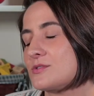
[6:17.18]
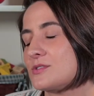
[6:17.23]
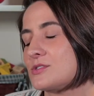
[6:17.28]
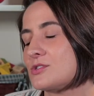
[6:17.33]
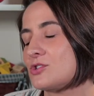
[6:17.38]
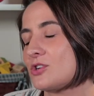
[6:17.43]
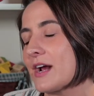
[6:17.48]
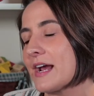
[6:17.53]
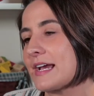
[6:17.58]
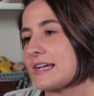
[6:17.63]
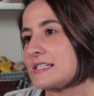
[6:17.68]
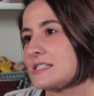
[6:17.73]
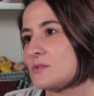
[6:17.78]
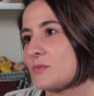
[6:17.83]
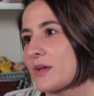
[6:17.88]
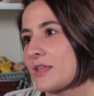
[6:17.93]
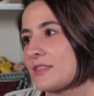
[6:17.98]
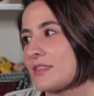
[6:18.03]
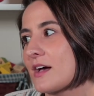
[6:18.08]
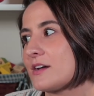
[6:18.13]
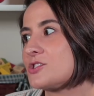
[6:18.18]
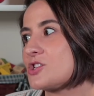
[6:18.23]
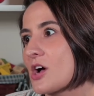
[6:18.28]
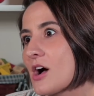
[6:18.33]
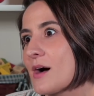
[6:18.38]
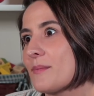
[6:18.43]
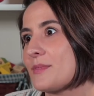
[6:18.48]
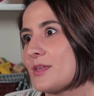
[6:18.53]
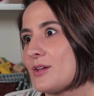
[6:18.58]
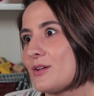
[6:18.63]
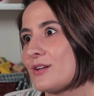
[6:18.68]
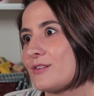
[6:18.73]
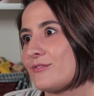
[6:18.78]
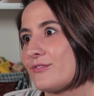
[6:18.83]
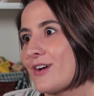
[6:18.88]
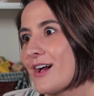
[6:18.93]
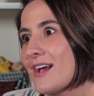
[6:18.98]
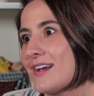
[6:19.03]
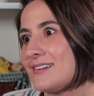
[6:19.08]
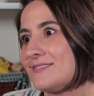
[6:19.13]
strengths with a job that you
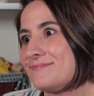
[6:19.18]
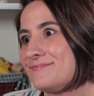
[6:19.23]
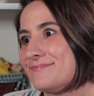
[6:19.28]
can find.